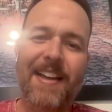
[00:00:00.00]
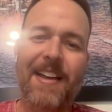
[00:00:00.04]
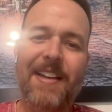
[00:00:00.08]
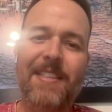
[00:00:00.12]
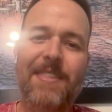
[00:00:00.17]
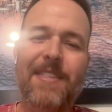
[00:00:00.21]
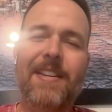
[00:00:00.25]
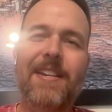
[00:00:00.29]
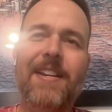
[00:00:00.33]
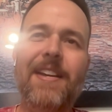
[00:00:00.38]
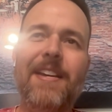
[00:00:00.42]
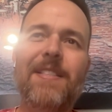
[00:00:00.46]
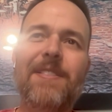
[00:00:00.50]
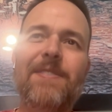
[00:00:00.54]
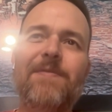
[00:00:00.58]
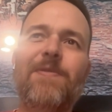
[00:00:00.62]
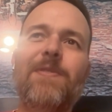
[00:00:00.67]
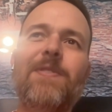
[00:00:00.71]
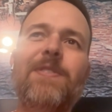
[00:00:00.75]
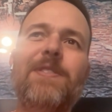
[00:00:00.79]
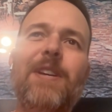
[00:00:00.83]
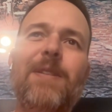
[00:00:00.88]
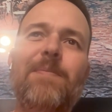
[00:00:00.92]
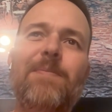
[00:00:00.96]
and then I
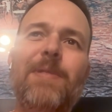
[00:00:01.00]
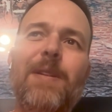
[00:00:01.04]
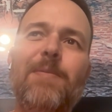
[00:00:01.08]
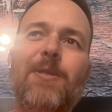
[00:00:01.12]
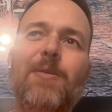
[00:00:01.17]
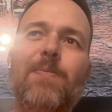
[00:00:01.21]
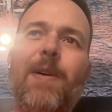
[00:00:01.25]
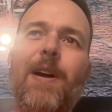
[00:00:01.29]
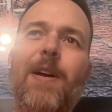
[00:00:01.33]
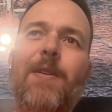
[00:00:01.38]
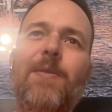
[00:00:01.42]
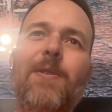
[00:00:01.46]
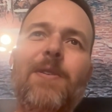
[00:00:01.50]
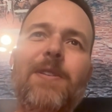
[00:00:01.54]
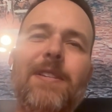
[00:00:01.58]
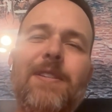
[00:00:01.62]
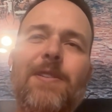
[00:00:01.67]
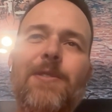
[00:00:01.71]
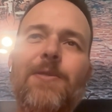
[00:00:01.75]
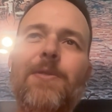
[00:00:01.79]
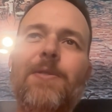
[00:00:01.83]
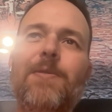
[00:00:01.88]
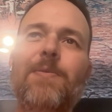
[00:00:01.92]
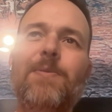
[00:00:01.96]
sometimes spiral it
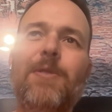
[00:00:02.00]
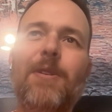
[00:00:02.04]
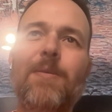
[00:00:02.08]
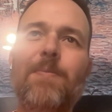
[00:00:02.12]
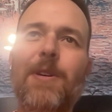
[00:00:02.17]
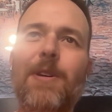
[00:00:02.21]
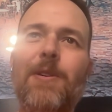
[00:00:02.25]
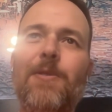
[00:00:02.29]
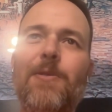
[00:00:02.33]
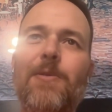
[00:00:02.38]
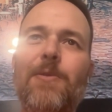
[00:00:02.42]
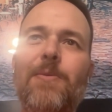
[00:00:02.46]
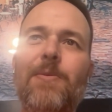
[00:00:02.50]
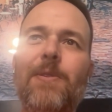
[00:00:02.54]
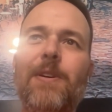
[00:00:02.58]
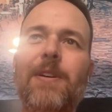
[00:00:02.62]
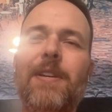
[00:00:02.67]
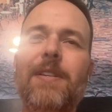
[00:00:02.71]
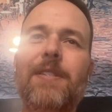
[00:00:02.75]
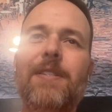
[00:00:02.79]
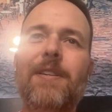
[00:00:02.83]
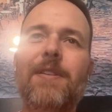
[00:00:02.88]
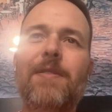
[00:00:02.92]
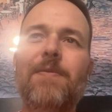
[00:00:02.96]
to a, somebody who
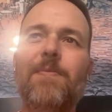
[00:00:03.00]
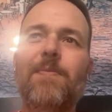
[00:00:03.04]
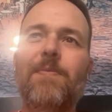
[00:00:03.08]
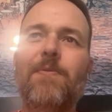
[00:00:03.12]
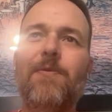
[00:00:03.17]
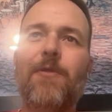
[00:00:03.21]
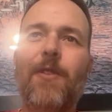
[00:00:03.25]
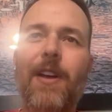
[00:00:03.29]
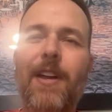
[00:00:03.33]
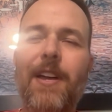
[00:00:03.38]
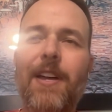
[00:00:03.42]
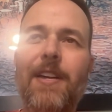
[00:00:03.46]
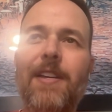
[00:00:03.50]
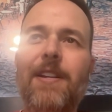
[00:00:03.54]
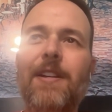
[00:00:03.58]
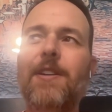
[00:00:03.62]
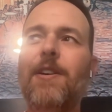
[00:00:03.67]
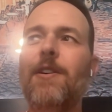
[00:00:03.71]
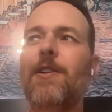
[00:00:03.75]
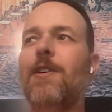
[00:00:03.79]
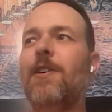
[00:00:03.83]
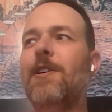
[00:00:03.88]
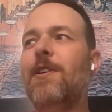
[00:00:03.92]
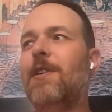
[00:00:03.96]
is a
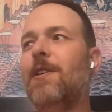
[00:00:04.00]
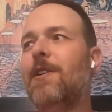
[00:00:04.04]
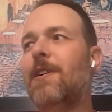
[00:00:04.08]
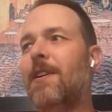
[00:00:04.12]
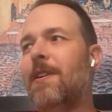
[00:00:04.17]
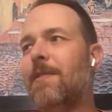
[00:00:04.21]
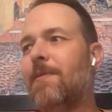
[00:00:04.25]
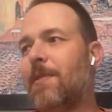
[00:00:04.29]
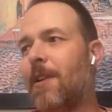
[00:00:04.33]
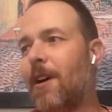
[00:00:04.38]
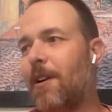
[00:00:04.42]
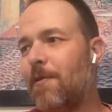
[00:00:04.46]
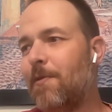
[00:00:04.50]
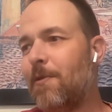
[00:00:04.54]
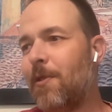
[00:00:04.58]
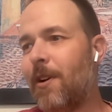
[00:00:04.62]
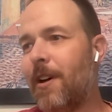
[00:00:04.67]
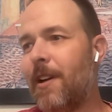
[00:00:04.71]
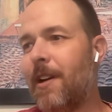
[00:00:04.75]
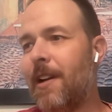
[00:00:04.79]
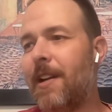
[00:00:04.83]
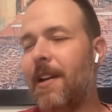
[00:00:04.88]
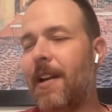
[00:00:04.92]
friend or a loved one,